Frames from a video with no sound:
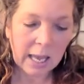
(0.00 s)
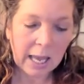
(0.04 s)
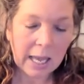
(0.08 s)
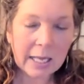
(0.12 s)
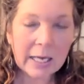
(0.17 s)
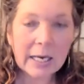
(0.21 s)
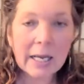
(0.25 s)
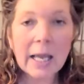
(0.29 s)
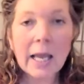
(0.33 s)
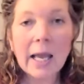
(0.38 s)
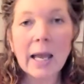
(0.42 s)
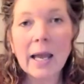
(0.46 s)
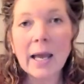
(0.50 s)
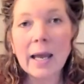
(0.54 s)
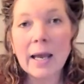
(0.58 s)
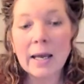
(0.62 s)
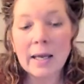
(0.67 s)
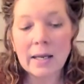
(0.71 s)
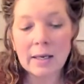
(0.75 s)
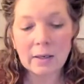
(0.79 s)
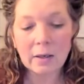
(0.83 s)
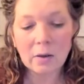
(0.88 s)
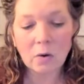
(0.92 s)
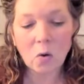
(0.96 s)
and I
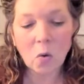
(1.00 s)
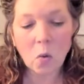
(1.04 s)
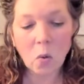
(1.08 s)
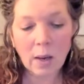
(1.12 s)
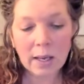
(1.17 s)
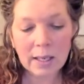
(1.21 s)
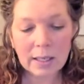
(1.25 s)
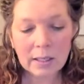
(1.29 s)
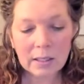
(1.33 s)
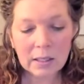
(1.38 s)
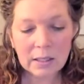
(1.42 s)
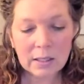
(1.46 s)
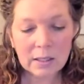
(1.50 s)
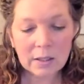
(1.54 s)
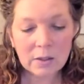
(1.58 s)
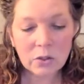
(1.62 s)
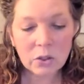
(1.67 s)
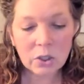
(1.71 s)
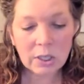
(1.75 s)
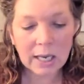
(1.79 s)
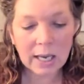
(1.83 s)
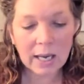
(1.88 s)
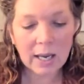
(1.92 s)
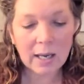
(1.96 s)
had quite a little
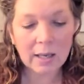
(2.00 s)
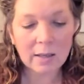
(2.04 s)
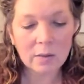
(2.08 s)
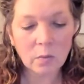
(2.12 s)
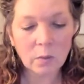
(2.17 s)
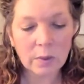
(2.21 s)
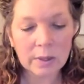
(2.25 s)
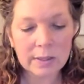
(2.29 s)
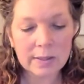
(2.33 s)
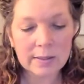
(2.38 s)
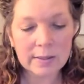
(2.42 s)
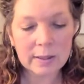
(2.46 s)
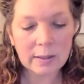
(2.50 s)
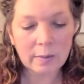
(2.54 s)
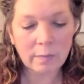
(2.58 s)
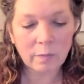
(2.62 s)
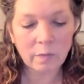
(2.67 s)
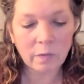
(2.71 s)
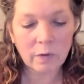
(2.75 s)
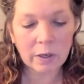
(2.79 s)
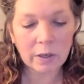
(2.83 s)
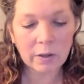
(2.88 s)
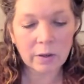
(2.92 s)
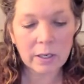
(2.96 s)
chat with some
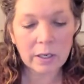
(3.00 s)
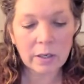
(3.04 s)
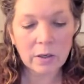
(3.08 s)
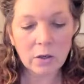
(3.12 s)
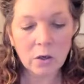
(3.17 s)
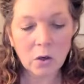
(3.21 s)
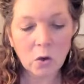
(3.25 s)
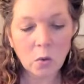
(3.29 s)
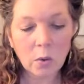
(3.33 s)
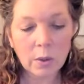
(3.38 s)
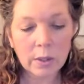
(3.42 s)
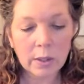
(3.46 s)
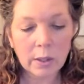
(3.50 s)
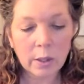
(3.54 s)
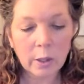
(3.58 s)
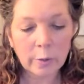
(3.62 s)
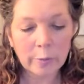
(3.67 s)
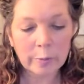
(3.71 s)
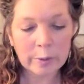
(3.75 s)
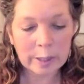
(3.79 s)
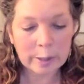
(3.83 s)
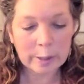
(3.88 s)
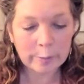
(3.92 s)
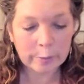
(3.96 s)
very know-it-all
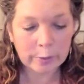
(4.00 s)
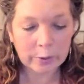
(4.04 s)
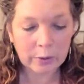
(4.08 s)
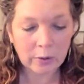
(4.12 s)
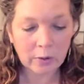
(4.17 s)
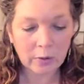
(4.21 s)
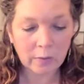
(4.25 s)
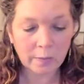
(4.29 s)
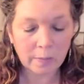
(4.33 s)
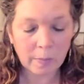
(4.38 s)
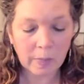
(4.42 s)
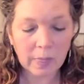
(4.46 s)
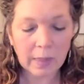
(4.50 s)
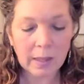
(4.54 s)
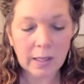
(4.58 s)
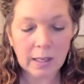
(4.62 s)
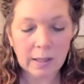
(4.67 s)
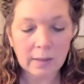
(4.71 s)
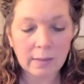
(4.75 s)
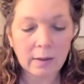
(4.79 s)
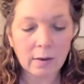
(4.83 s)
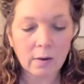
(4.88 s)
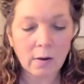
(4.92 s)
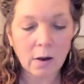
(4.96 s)
people
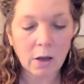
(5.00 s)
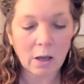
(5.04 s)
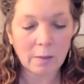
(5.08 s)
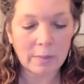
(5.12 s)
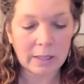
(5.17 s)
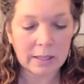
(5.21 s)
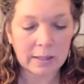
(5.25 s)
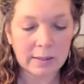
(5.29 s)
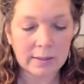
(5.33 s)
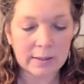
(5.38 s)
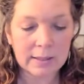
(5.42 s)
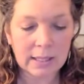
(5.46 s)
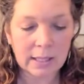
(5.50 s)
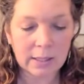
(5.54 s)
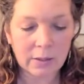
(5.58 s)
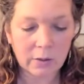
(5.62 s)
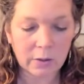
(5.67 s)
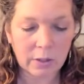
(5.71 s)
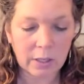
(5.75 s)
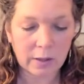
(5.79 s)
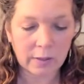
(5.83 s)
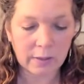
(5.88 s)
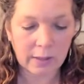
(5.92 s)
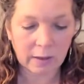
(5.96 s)
in the comments
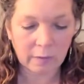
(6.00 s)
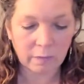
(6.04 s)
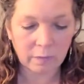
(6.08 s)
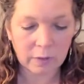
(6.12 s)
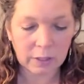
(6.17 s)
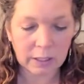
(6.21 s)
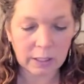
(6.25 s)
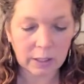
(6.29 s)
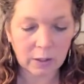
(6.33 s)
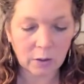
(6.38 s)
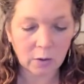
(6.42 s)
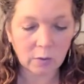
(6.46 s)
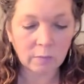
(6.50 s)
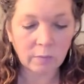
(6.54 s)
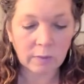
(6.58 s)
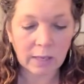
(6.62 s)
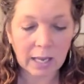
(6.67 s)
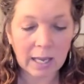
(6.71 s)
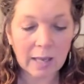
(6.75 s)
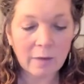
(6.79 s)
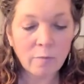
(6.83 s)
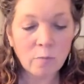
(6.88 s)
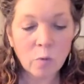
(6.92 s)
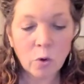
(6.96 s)
underneath that video.
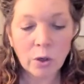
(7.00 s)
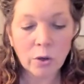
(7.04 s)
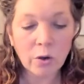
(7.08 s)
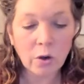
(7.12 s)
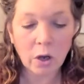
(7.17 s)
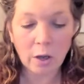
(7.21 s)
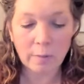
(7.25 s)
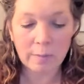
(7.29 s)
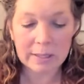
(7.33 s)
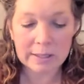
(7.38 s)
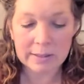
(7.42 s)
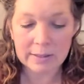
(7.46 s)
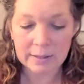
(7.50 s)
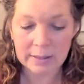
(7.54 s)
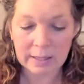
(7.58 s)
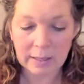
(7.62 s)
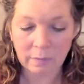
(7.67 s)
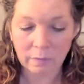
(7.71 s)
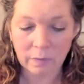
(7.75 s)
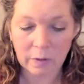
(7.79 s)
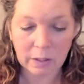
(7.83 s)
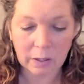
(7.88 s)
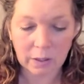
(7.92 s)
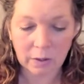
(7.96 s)
I have more comments in
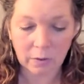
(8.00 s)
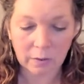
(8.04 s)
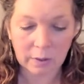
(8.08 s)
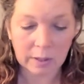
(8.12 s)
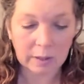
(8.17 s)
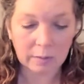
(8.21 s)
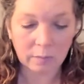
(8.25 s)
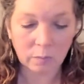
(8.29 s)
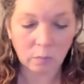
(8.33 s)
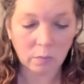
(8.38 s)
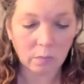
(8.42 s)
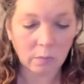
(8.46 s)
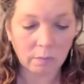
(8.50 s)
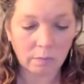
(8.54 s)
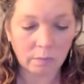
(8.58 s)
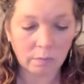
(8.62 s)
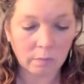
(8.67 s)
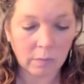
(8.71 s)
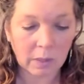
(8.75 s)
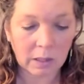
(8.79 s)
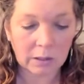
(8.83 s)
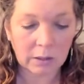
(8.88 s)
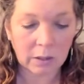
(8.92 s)
that video than a